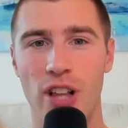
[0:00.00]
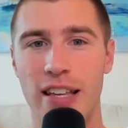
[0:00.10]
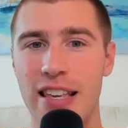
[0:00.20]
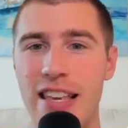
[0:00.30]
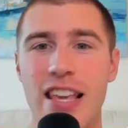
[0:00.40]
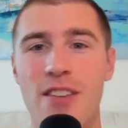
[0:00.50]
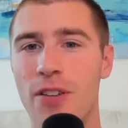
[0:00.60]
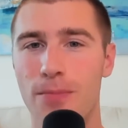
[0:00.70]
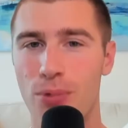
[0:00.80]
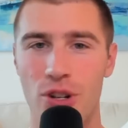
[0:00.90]
Like,
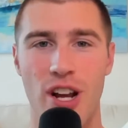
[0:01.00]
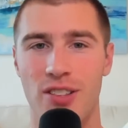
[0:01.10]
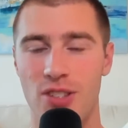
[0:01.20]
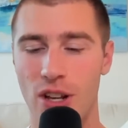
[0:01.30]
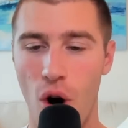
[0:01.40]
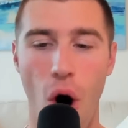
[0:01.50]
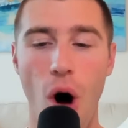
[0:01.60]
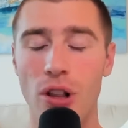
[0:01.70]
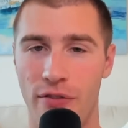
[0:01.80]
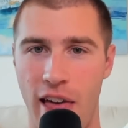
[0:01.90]
even projecting
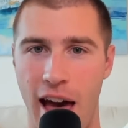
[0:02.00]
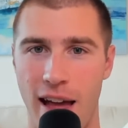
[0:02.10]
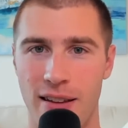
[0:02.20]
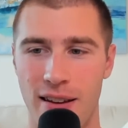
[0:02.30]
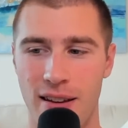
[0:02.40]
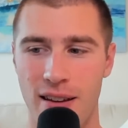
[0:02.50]
all of that,